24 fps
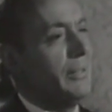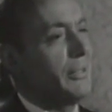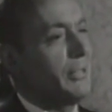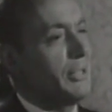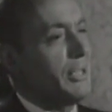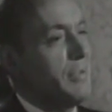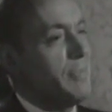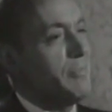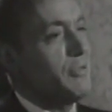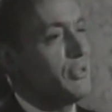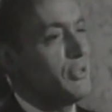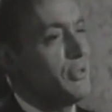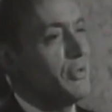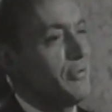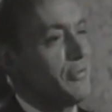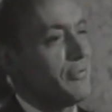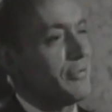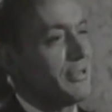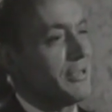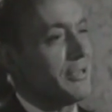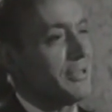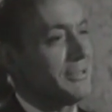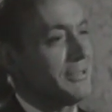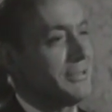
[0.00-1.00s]
The game is
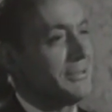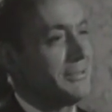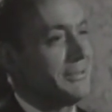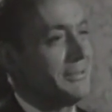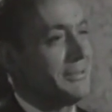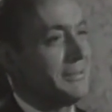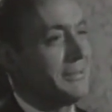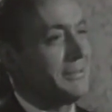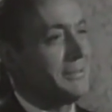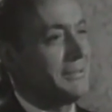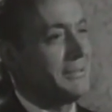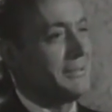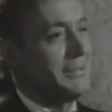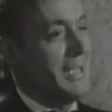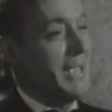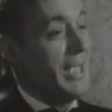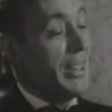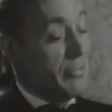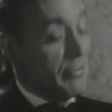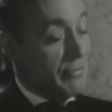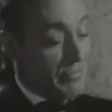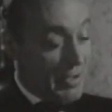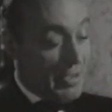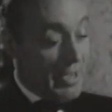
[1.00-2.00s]
over.
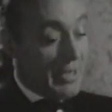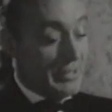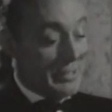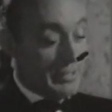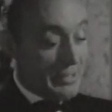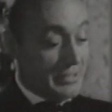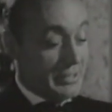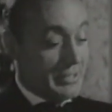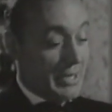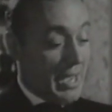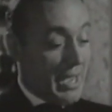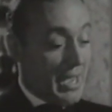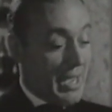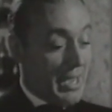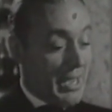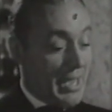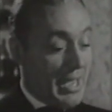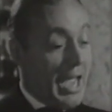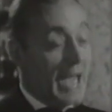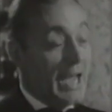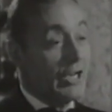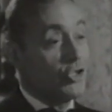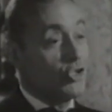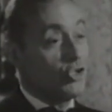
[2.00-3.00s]
And the fact is I
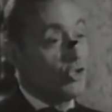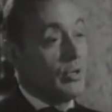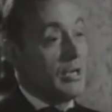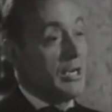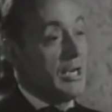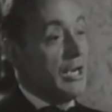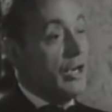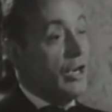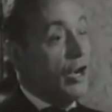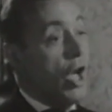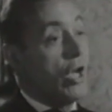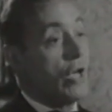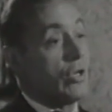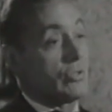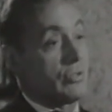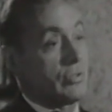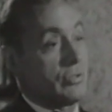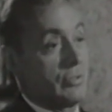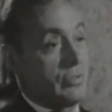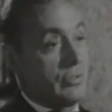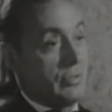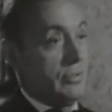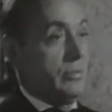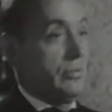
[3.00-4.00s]
actually
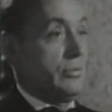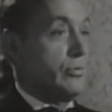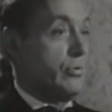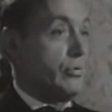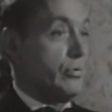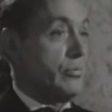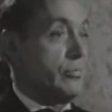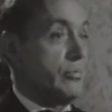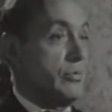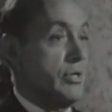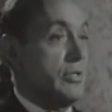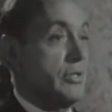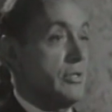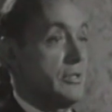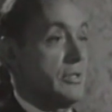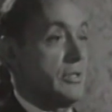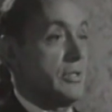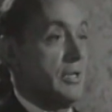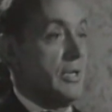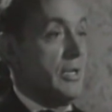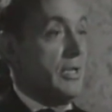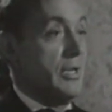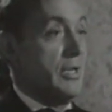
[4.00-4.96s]
lost to you, Bert.